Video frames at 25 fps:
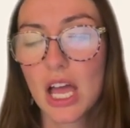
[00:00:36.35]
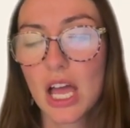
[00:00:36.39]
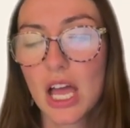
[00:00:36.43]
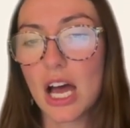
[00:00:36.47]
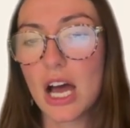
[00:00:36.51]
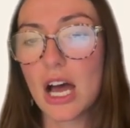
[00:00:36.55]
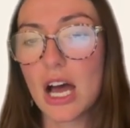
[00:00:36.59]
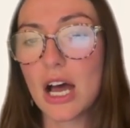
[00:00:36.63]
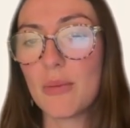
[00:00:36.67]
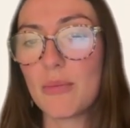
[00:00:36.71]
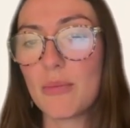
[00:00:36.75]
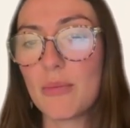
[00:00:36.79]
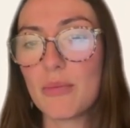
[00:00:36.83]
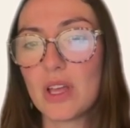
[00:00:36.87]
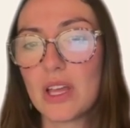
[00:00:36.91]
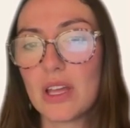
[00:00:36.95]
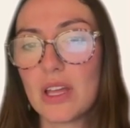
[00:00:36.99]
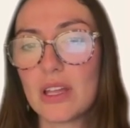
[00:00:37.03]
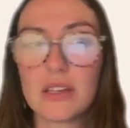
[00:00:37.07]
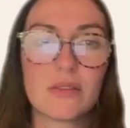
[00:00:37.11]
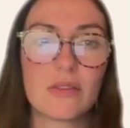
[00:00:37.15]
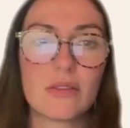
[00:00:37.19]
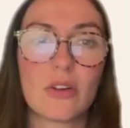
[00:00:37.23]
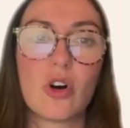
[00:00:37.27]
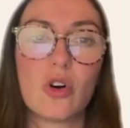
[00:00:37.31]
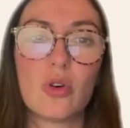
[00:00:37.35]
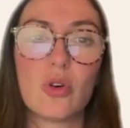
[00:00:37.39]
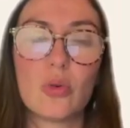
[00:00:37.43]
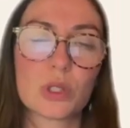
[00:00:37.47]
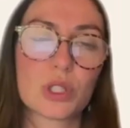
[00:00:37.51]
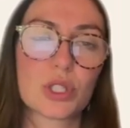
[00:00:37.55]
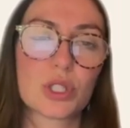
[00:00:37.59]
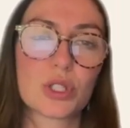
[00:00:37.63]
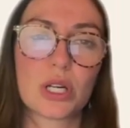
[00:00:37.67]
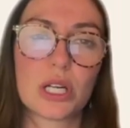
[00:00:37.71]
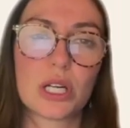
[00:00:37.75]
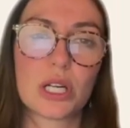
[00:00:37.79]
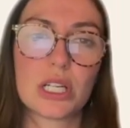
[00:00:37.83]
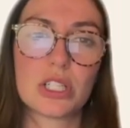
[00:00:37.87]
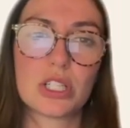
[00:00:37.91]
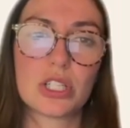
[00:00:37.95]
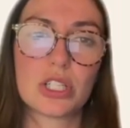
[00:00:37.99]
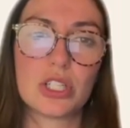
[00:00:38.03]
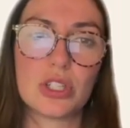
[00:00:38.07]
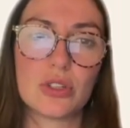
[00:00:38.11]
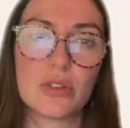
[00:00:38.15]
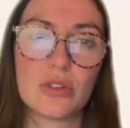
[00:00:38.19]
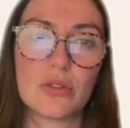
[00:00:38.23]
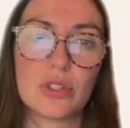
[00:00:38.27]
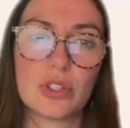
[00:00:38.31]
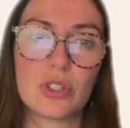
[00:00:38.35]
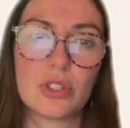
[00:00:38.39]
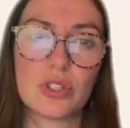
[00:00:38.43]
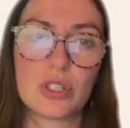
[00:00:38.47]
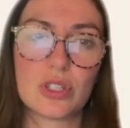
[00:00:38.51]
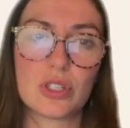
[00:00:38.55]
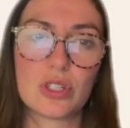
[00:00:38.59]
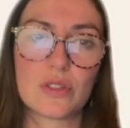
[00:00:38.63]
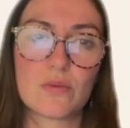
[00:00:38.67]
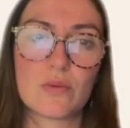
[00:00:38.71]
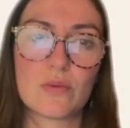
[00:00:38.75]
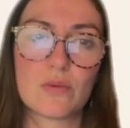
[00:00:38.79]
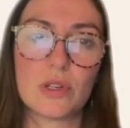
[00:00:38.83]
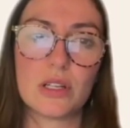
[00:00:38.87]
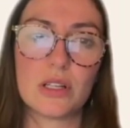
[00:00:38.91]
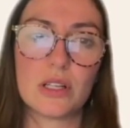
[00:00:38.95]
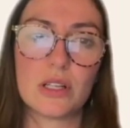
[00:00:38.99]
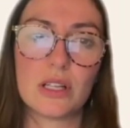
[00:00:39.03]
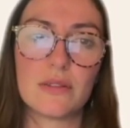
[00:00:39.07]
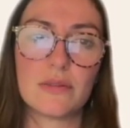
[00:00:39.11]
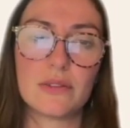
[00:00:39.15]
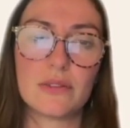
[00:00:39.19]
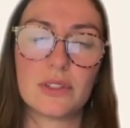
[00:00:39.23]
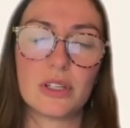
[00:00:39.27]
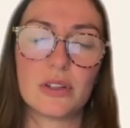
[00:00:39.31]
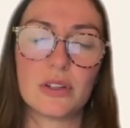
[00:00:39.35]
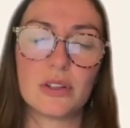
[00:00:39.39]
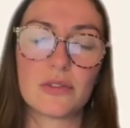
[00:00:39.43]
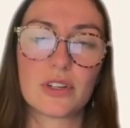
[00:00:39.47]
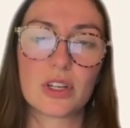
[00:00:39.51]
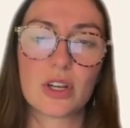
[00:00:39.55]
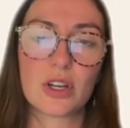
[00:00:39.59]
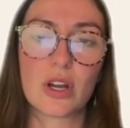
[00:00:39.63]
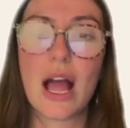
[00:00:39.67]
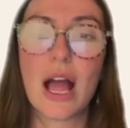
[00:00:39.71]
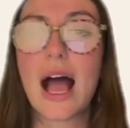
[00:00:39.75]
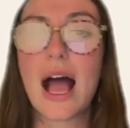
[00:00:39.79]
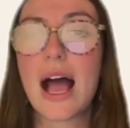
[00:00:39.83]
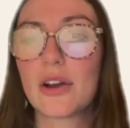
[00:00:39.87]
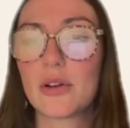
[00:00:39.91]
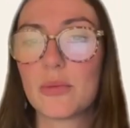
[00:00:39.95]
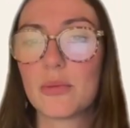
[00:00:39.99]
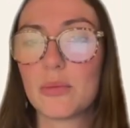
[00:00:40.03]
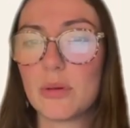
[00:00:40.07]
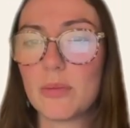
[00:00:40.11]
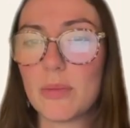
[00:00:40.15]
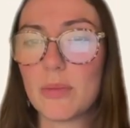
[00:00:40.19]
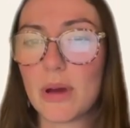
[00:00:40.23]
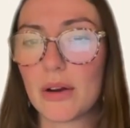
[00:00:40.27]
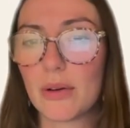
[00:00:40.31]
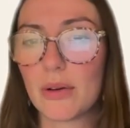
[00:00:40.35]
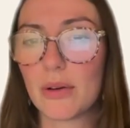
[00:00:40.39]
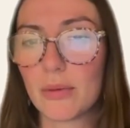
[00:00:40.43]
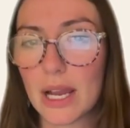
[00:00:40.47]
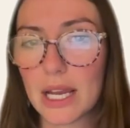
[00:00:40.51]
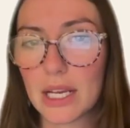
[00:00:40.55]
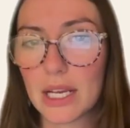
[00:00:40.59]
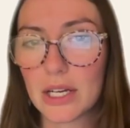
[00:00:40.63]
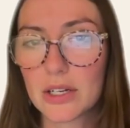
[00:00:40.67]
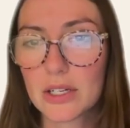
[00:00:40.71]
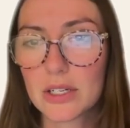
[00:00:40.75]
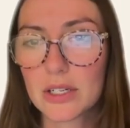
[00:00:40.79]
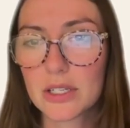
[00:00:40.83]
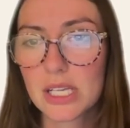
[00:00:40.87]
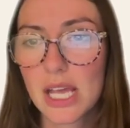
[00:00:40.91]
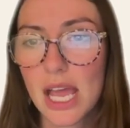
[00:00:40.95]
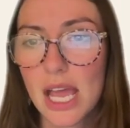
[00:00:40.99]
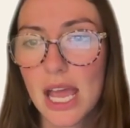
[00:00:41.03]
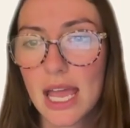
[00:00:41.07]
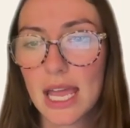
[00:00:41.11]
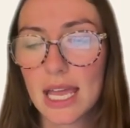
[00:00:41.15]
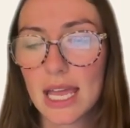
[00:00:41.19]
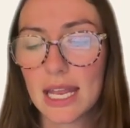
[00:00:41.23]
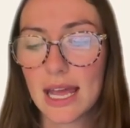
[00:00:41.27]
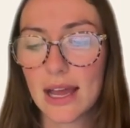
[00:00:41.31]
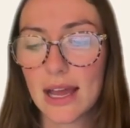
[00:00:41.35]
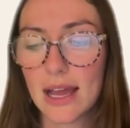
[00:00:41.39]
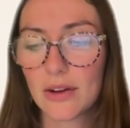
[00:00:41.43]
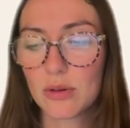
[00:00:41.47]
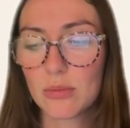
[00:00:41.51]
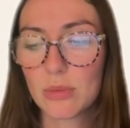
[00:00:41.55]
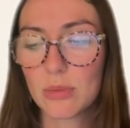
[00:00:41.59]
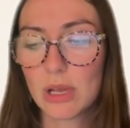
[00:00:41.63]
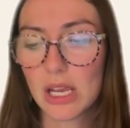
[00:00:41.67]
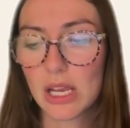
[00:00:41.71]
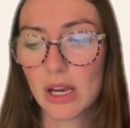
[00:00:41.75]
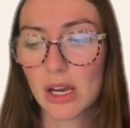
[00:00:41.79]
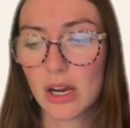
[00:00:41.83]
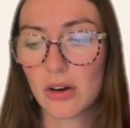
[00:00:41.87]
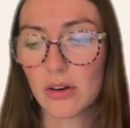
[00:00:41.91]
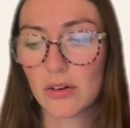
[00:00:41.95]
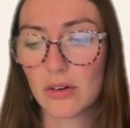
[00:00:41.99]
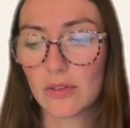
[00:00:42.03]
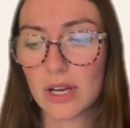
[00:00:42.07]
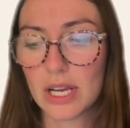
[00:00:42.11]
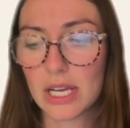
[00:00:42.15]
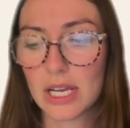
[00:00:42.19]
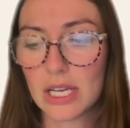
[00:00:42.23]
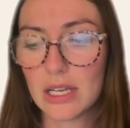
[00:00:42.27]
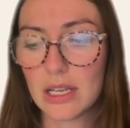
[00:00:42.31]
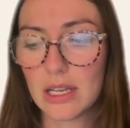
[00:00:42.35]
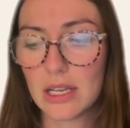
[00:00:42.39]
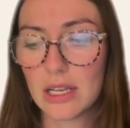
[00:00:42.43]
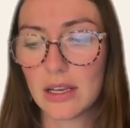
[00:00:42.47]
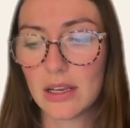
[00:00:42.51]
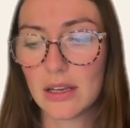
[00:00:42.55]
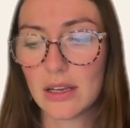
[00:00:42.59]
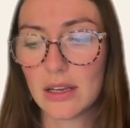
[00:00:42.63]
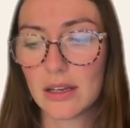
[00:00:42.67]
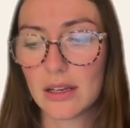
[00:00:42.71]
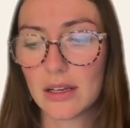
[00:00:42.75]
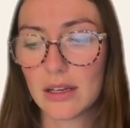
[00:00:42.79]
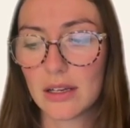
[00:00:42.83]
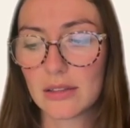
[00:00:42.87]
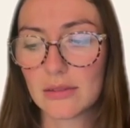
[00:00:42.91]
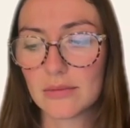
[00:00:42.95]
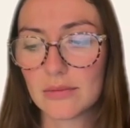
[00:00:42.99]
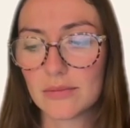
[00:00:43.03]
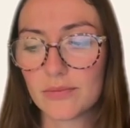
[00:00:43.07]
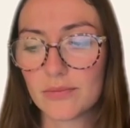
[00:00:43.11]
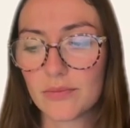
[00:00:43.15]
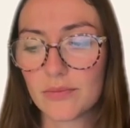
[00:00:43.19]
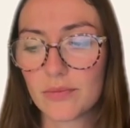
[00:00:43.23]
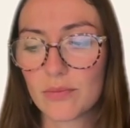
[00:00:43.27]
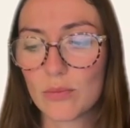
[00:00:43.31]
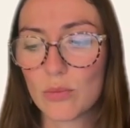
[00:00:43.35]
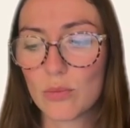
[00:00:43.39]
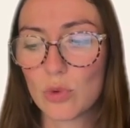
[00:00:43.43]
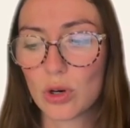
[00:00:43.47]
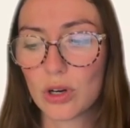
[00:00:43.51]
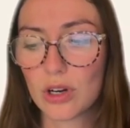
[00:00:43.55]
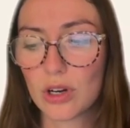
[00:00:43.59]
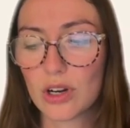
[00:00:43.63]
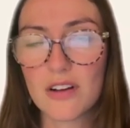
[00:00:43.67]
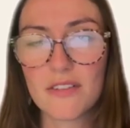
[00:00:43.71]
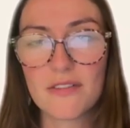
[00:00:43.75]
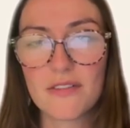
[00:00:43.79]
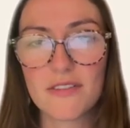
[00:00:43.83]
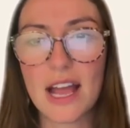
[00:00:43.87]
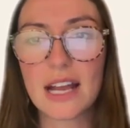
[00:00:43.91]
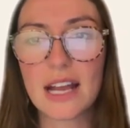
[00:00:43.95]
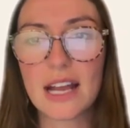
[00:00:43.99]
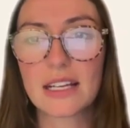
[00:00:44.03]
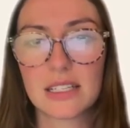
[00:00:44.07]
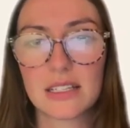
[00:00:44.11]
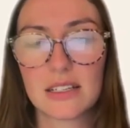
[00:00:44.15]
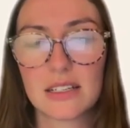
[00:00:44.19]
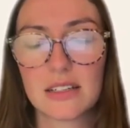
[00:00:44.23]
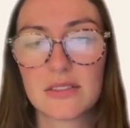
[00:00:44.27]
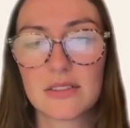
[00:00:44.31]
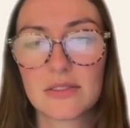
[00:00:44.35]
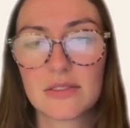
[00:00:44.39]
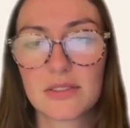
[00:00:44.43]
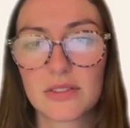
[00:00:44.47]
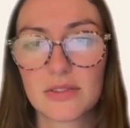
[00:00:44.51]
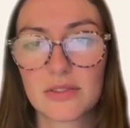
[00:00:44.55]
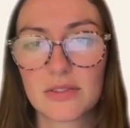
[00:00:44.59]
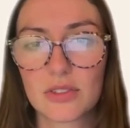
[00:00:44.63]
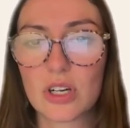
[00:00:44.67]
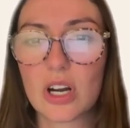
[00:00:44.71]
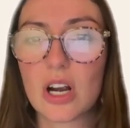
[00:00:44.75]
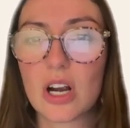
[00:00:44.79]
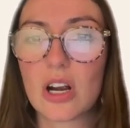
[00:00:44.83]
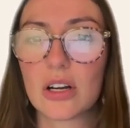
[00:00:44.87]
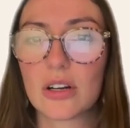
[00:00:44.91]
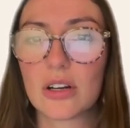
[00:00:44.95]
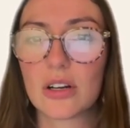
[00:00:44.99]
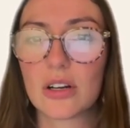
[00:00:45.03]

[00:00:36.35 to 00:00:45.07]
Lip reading: And all we're trying to do is just figure out how to be better writers and how to make our writing more effective for